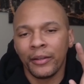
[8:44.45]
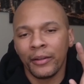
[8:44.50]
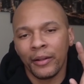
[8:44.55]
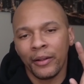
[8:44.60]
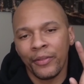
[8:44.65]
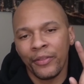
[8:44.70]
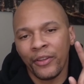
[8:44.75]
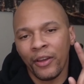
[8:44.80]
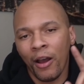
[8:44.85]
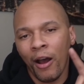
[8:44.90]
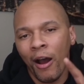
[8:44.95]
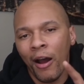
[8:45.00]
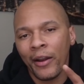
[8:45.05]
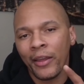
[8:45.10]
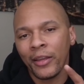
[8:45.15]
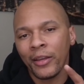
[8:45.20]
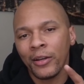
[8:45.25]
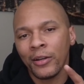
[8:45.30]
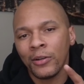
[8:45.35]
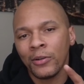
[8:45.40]
the
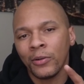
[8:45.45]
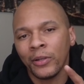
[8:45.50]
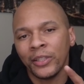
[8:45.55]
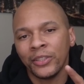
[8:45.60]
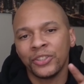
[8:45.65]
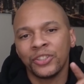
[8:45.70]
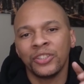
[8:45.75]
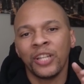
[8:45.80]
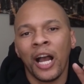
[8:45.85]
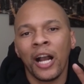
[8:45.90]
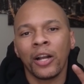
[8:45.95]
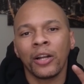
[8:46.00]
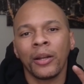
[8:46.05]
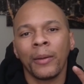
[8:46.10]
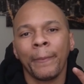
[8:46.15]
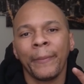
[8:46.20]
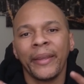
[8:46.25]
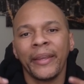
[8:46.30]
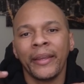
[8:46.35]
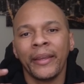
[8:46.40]
audio is not going
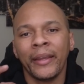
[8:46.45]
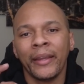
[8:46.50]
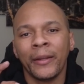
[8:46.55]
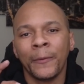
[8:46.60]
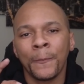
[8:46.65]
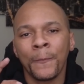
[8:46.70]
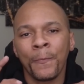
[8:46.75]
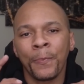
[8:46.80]
to be